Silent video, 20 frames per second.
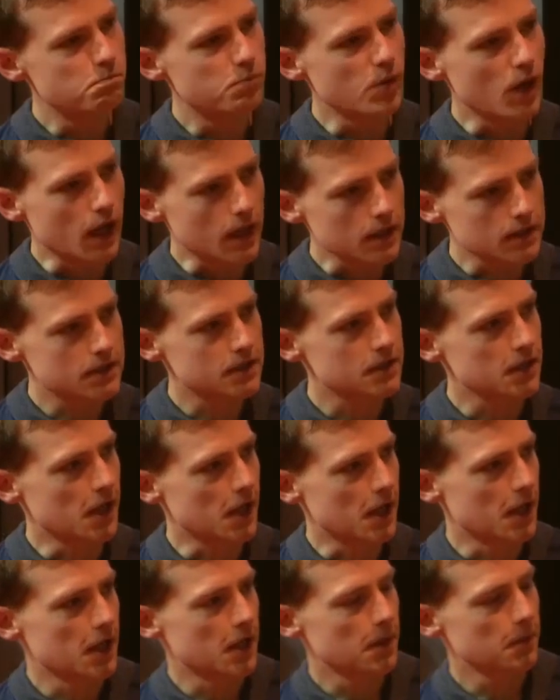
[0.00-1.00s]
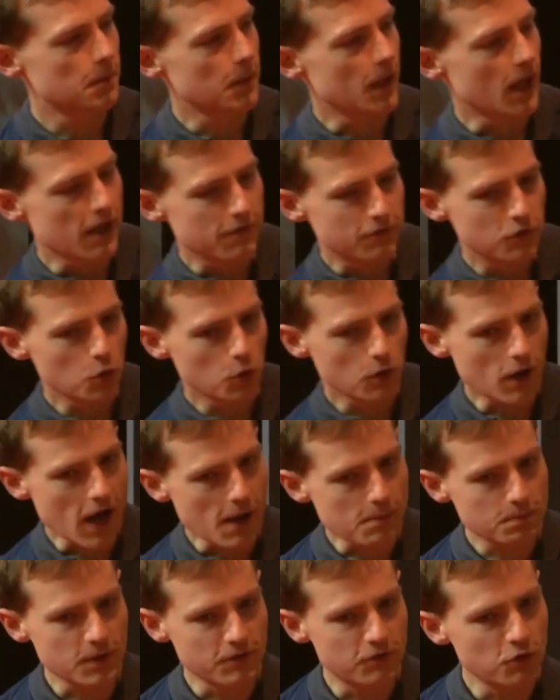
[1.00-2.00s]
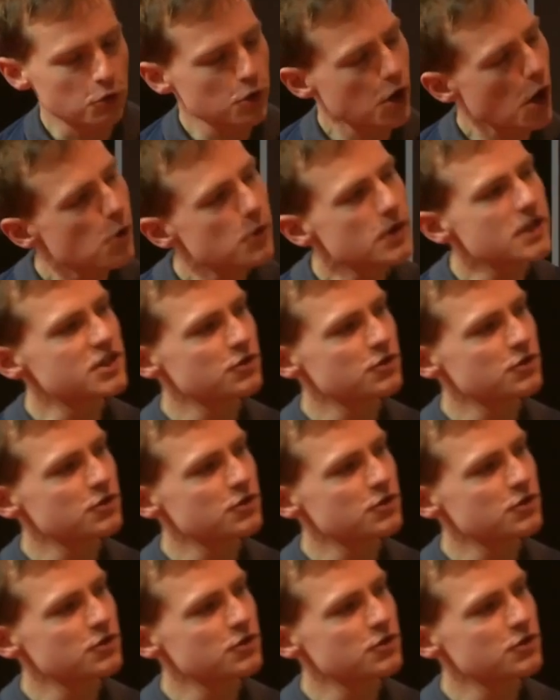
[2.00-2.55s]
But if your code